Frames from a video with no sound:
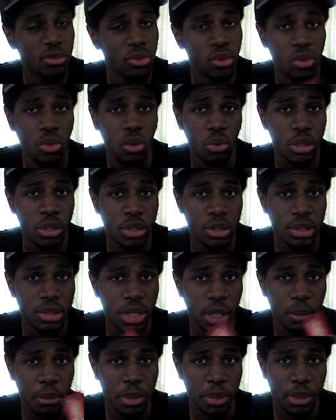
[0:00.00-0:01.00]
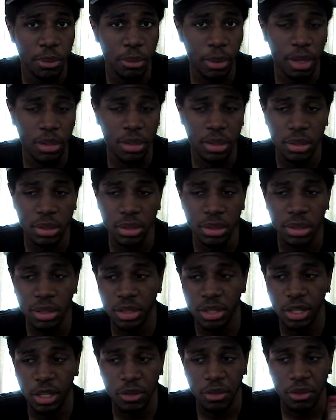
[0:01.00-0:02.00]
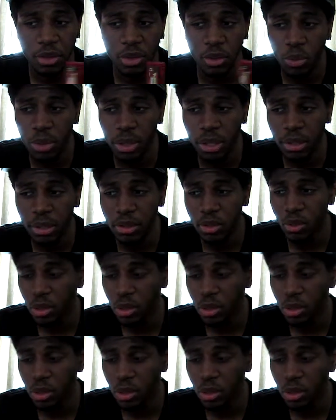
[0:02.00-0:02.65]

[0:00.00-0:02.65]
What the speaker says: Don't need to say much about this. This sells for 20